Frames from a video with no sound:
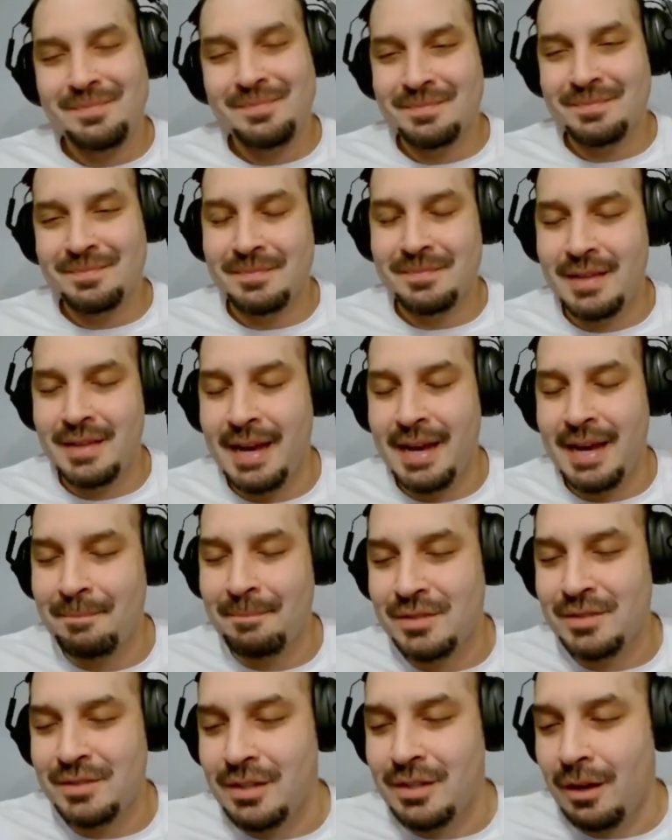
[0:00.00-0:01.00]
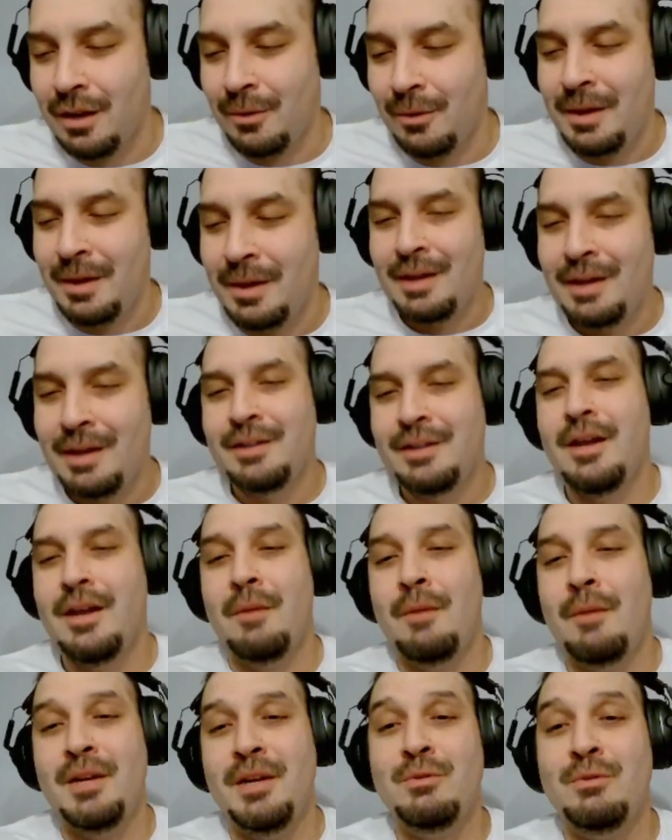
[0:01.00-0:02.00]
Yeah. So no, but it
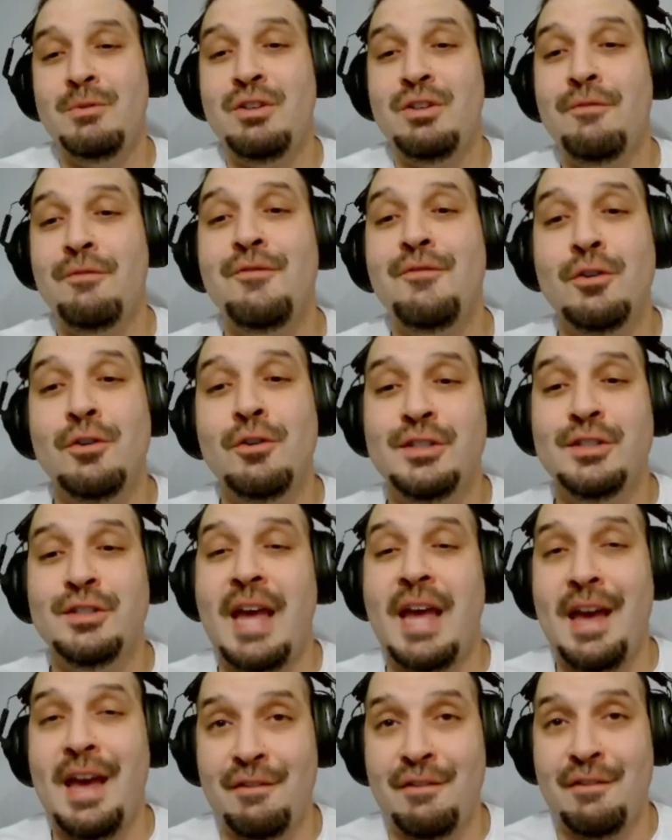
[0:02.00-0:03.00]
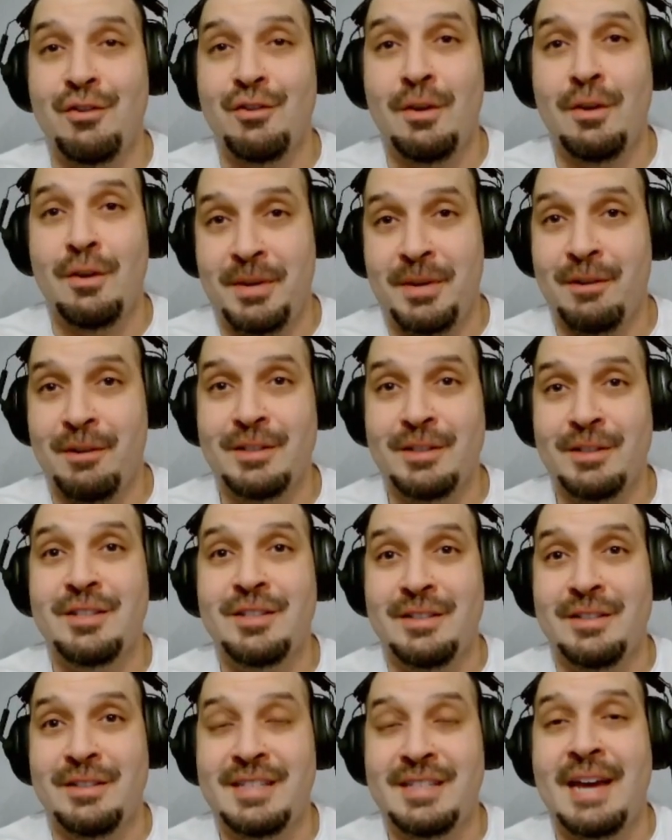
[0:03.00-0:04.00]
was her first ever appearance on
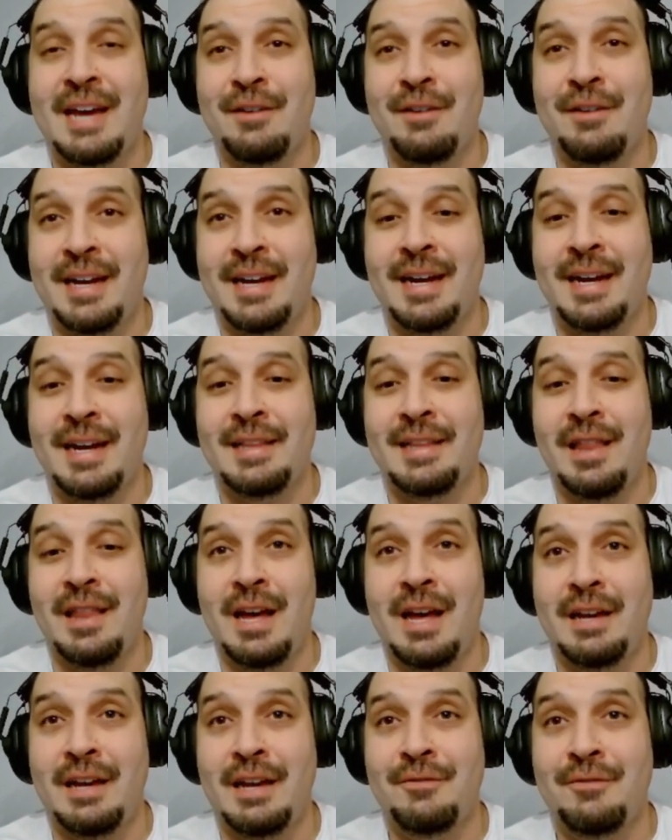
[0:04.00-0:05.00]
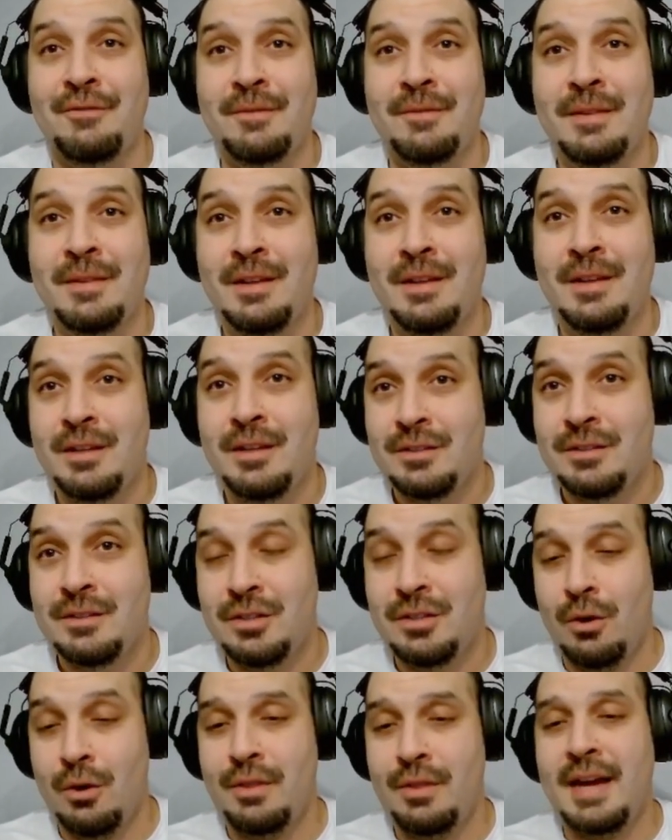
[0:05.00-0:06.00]
Saturday Night Live. So
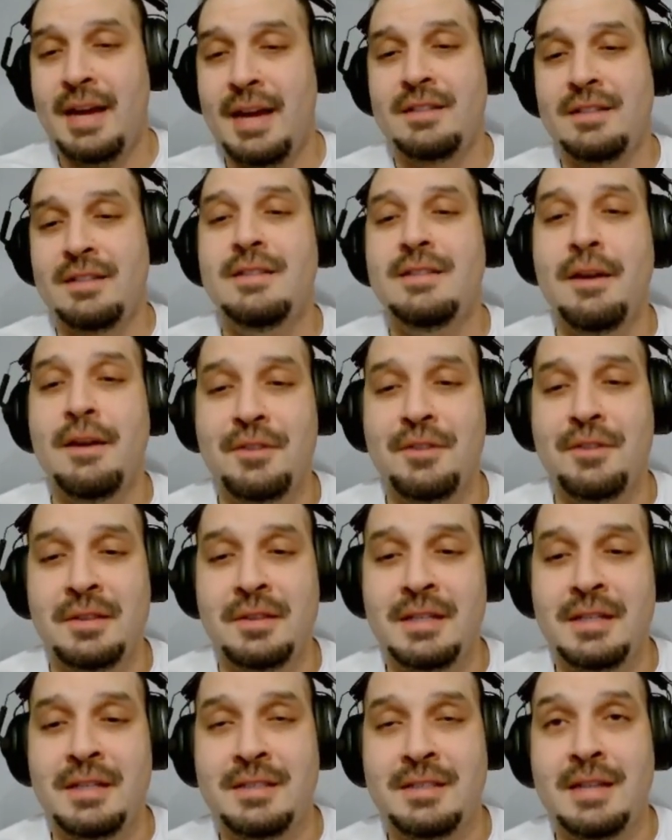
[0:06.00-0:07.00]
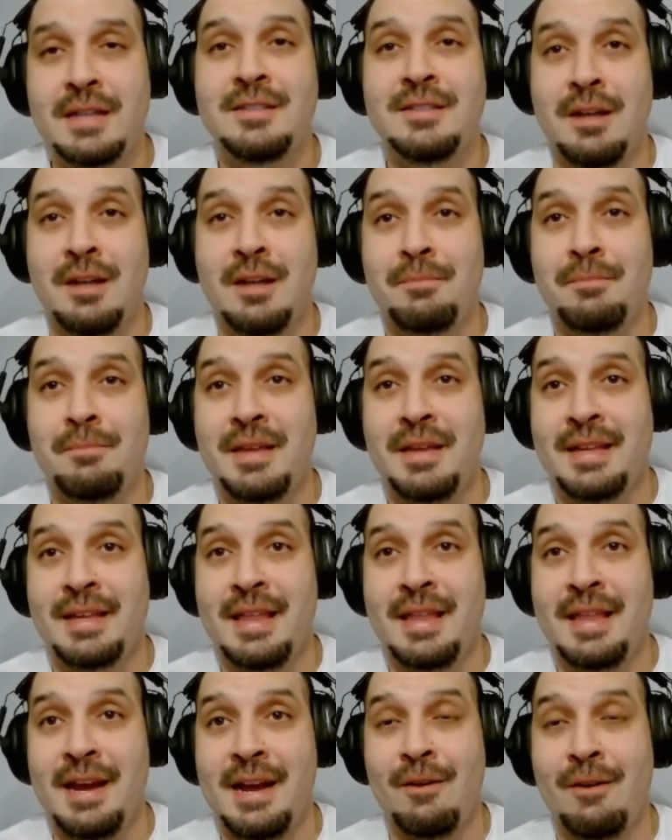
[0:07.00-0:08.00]
that definitely says something
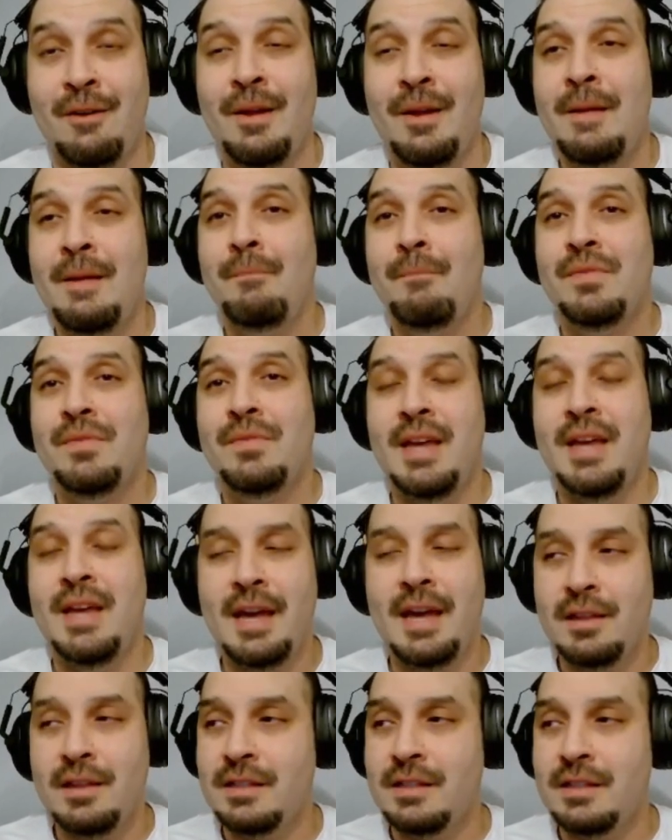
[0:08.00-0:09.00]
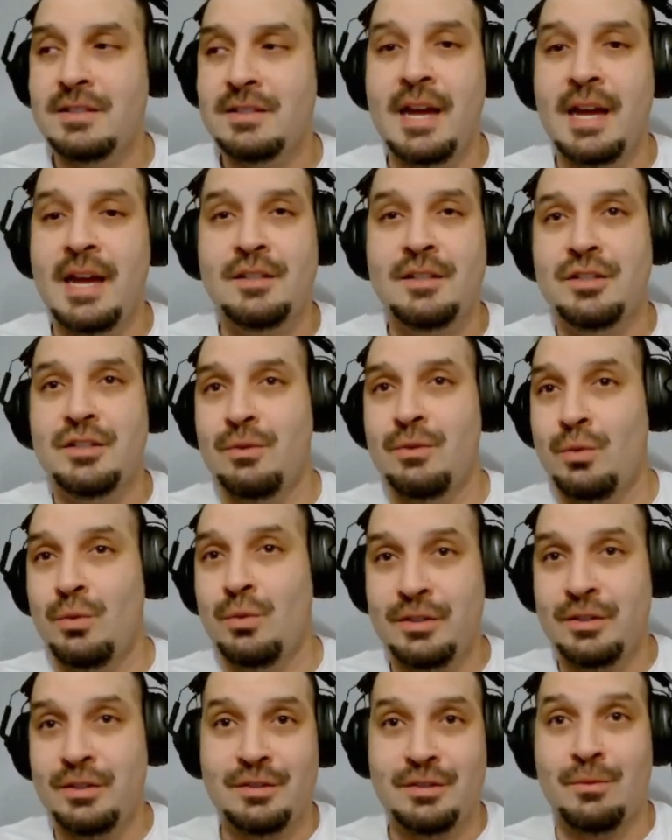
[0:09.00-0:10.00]
there. The alien sketch was
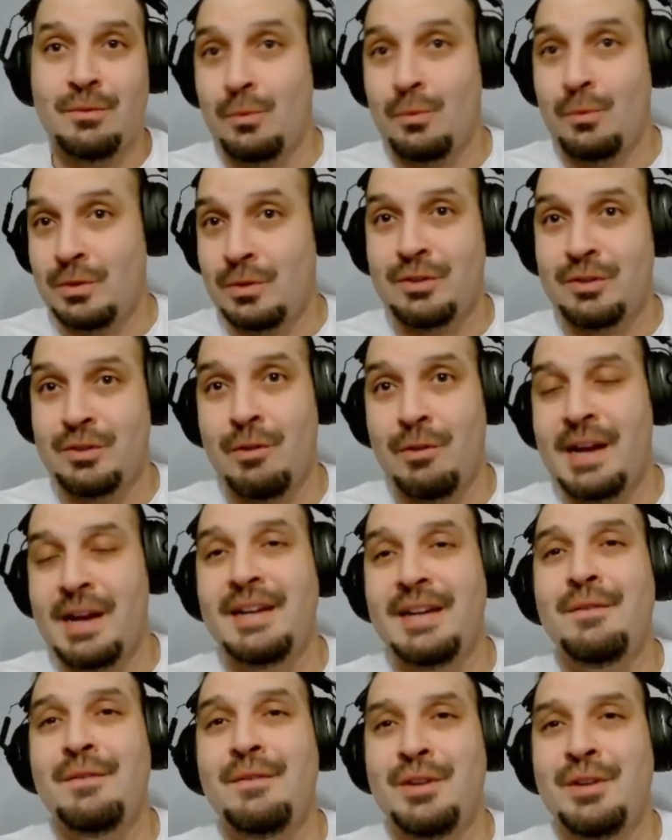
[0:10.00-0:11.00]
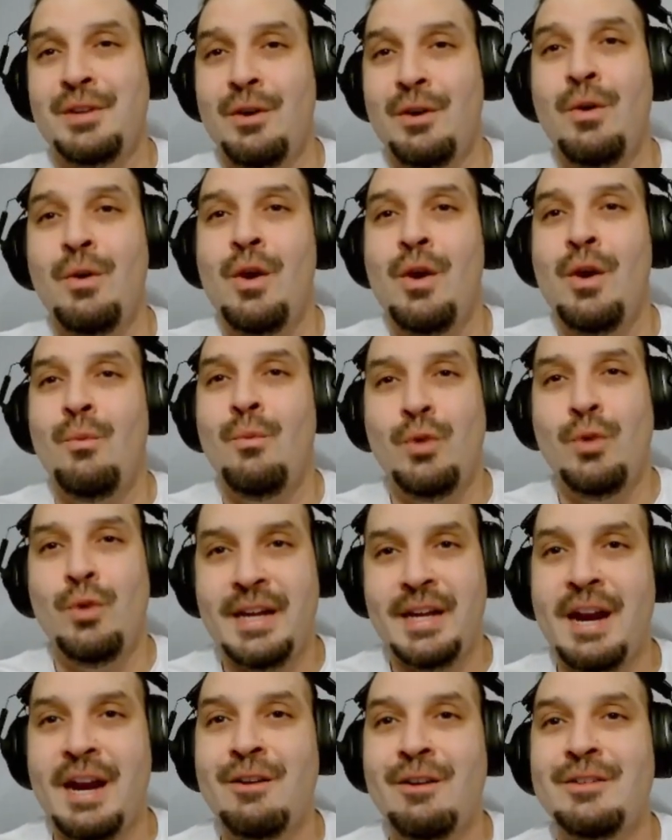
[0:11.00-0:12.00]
great. You know, Woody
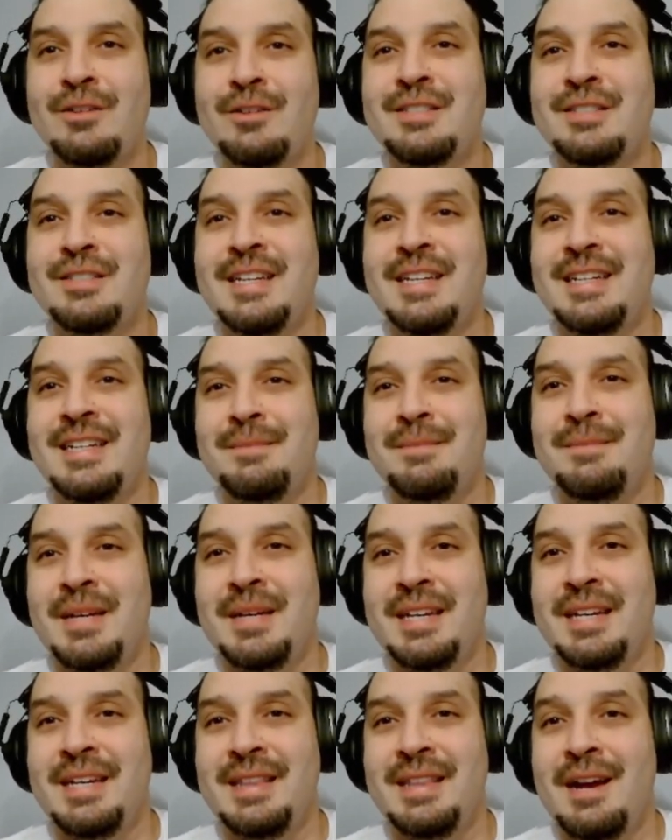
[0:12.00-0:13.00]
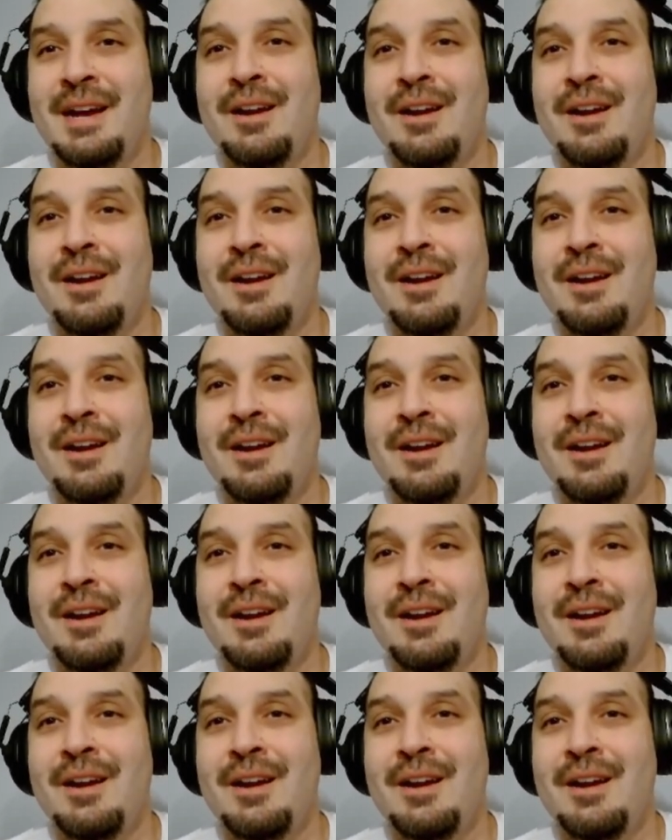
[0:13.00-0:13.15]
Harrelson being there.